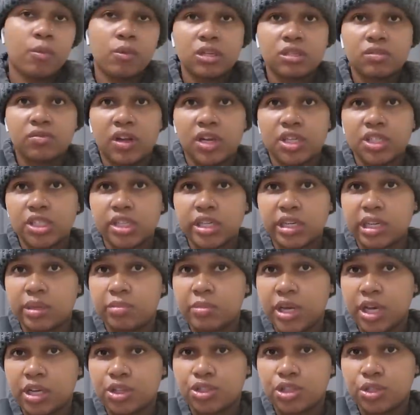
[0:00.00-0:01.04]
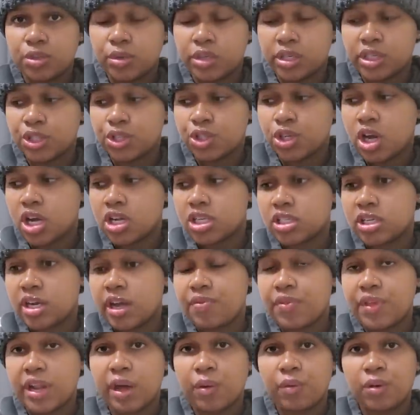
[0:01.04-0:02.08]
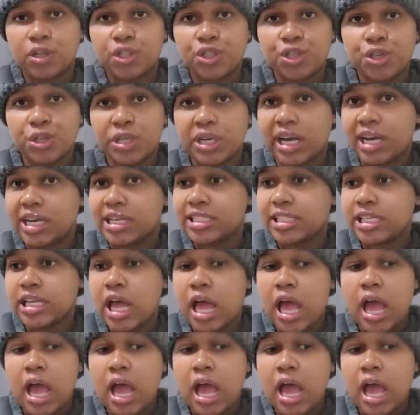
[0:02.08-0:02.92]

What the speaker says: is flashing. Let me actually quickly charge it, and then I want to show you guys